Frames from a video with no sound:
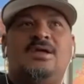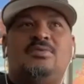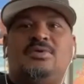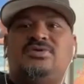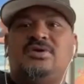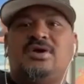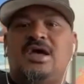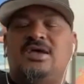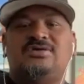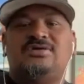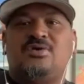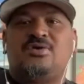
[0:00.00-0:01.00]
We still got
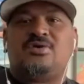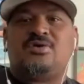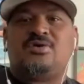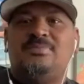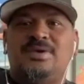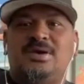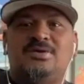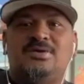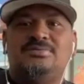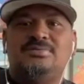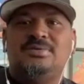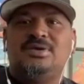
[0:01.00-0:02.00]
Instagram,
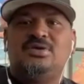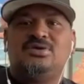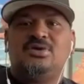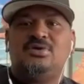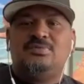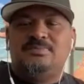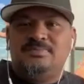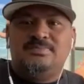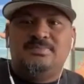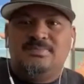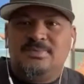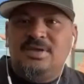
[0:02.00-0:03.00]
YouTube,
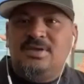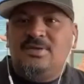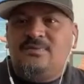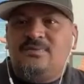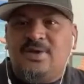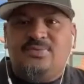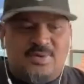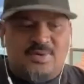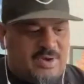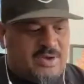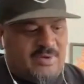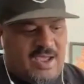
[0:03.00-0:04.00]
Facebook,
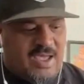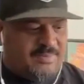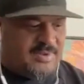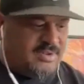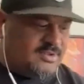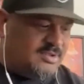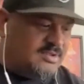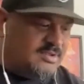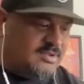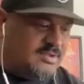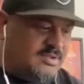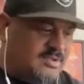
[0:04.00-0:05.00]
whatever happens,
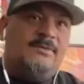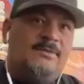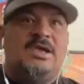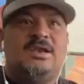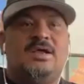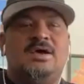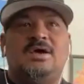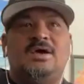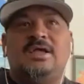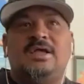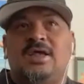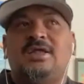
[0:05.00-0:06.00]
and
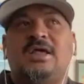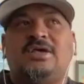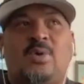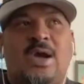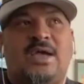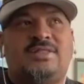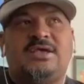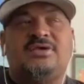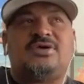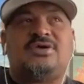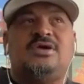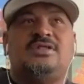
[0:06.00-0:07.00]
that's why I think
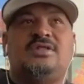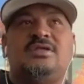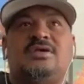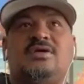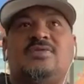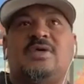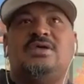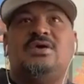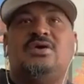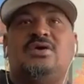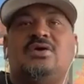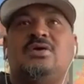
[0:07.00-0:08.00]
it's good, that
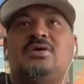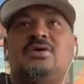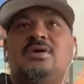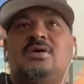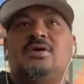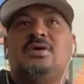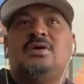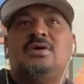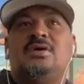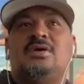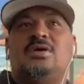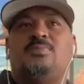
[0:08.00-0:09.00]
you're
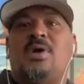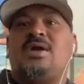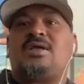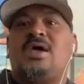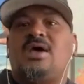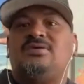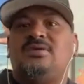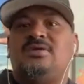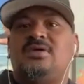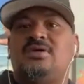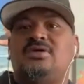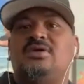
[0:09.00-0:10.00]

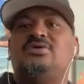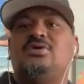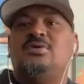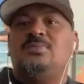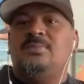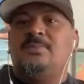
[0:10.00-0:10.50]
broadcasting on YouTube,